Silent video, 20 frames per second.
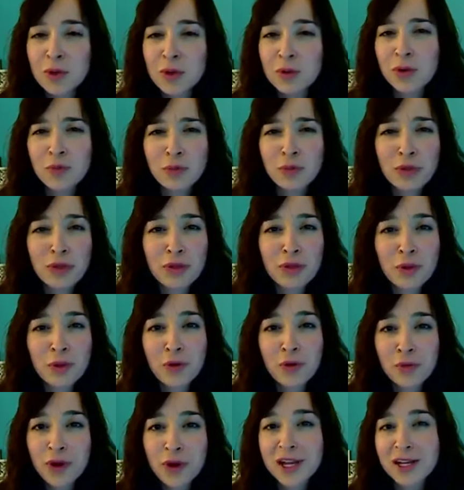we wouldn't
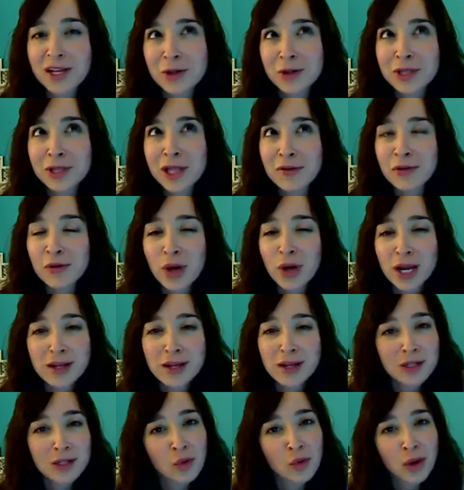throw regular love
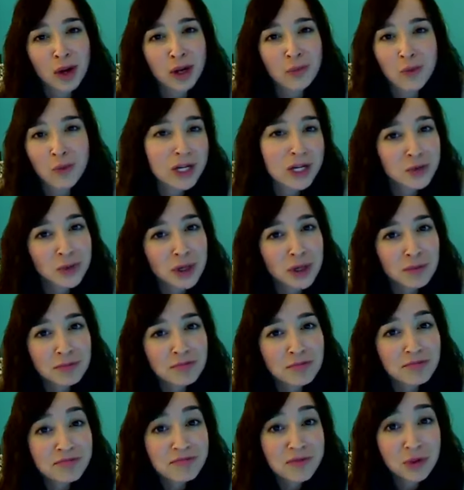away, so why should we
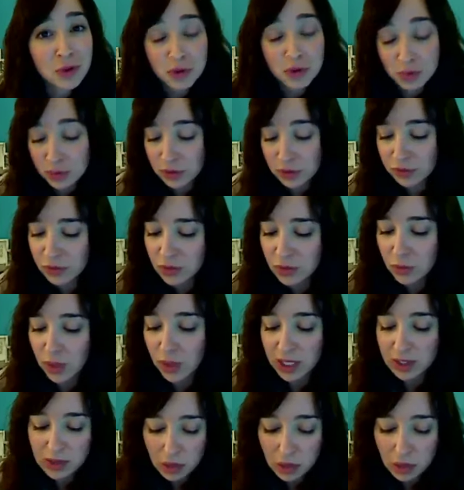throw so much food away?